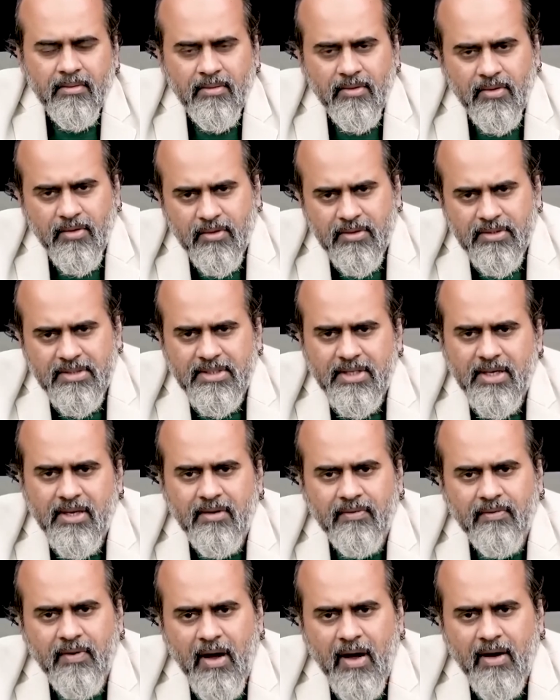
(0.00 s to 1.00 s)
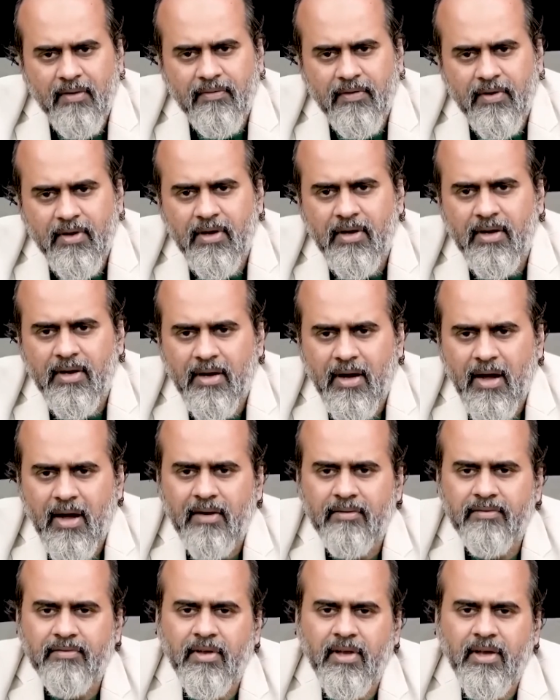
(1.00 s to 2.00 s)
yourself, half here,
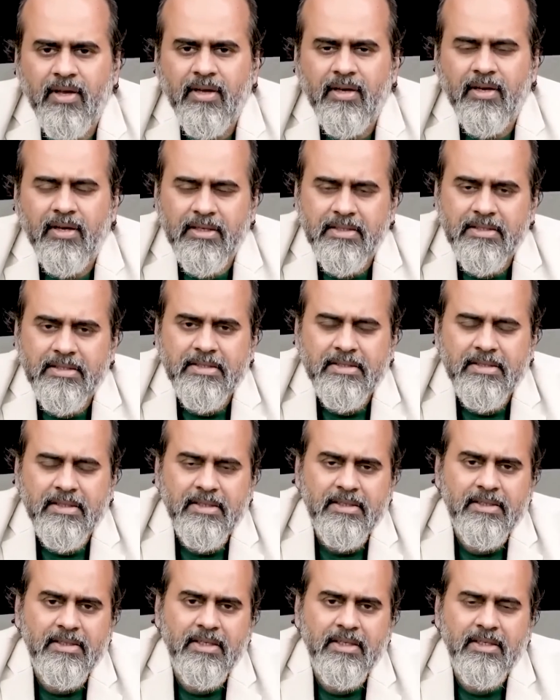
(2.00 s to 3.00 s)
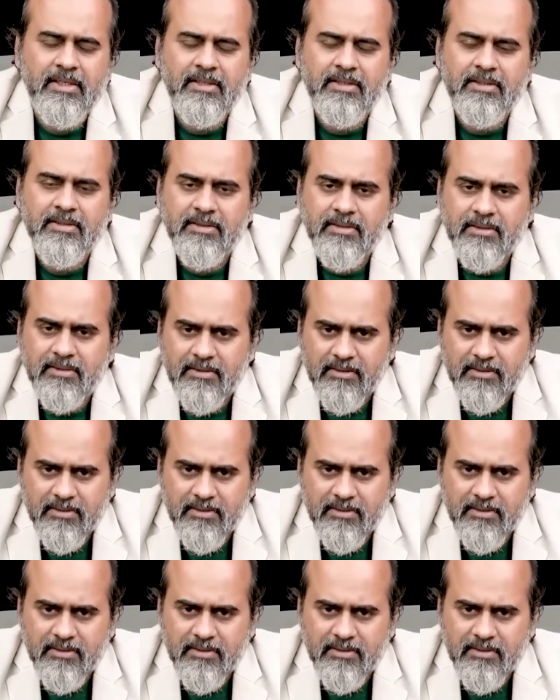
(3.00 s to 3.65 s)
half there, uncertain,